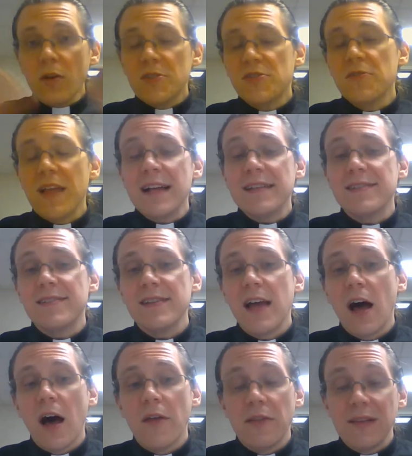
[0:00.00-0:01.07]
So that's
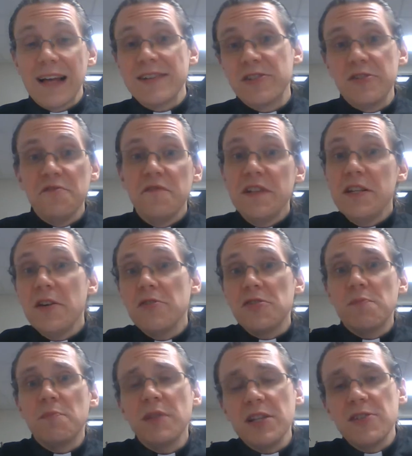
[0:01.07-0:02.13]
the last 2 videos.
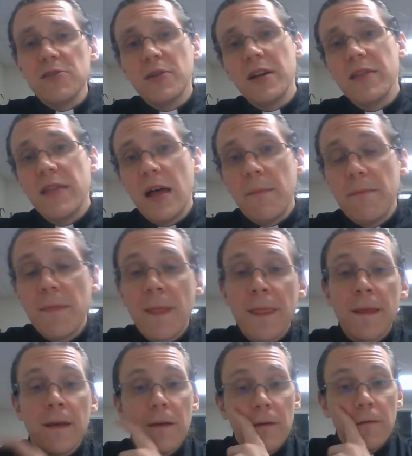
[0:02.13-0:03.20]
Please look at them
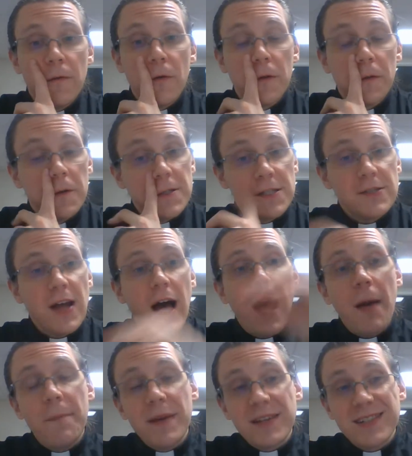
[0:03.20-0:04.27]
for those
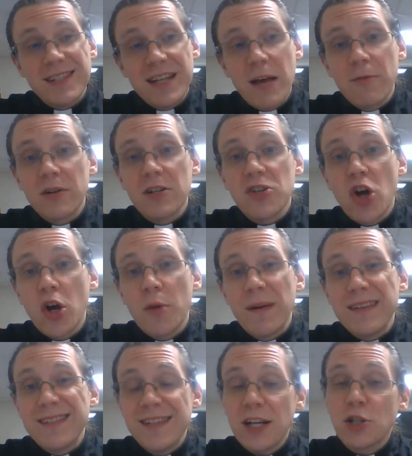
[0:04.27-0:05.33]
topics. Today we're going to talk
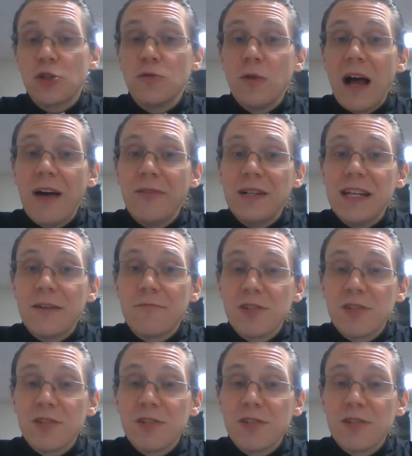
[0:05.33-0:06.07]
about sexuality and